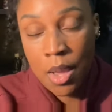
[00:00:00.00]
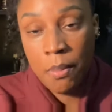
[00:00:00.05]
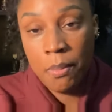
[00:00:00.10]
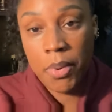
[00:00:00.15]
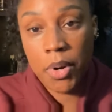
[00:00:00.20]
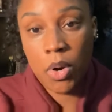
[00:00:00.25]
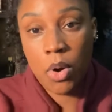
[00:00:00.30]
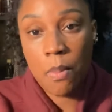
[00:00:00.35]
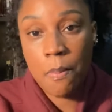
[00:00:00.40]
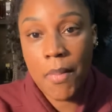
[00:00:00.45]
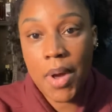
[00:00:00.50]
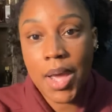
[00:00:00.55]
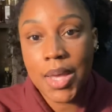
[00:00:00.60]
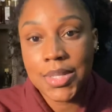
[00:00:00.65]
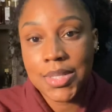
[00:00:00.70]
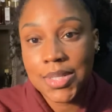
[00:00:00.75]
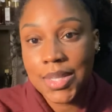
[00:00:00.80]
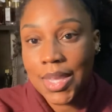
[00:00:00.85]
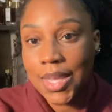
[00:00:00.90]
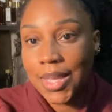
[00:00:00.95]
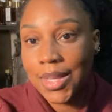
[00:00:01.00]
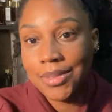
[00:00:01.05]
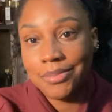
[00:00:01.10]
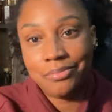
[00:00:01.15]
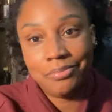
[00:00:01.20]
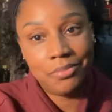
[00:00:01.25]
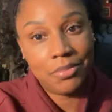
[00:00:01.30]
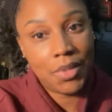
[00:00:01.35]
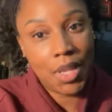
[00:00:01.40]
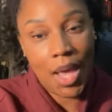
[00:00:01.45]
But on my
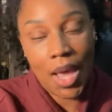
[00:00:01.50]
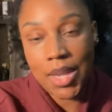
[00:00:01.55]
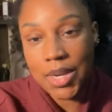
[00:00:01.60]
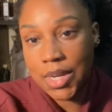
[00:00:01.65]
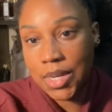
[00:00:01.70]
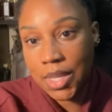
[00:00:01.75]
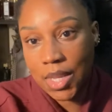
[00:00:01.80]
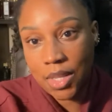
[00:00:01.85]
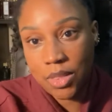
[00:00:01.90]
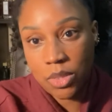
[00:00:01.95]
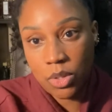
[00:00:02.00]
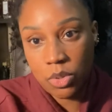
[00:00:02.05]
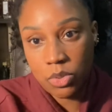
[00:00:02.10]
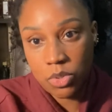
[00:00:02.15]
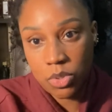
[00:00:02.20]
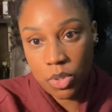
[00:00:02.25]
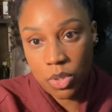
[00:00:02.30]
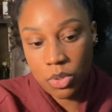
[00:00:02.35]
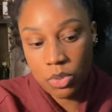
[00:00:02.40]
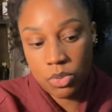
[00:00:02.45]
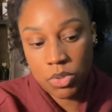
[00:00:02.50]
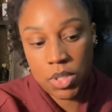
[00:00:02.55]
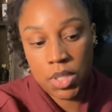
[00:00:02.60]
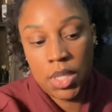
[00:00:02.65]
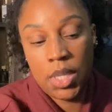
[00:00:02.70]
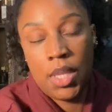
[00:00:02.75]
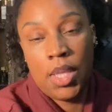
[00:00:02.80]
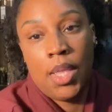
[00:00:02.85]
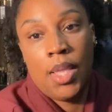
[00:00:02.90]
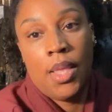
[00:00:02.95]
skin, I didn't get those notes.
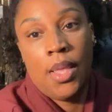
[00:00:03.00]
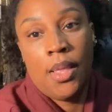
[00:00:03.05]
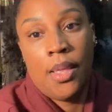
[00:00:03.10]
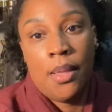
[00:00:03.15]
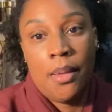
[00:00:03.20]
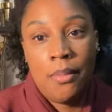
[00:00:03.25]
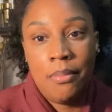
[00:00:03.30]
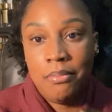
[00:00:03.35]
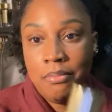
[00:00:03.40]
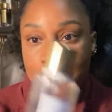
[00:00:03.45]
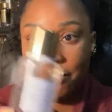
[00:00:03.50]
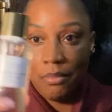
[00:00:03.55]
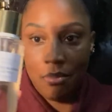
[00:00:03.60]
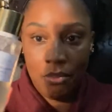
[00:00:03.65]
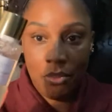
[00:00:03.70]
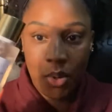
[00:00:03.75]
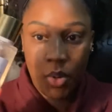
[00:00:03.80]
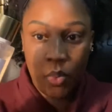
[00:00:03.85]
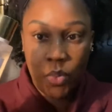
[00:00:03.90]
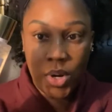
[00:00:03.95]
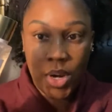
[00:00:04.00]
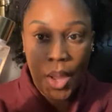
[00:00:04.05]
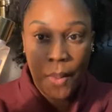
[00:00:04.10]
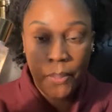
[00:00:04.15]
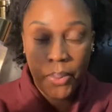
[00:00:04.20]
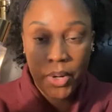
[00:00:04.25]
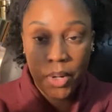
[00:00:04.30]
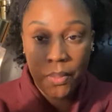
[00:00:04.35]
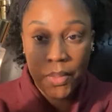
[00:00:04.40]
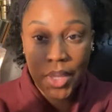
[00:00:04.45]
But when I
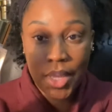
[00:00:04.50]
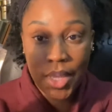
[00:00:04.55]
put them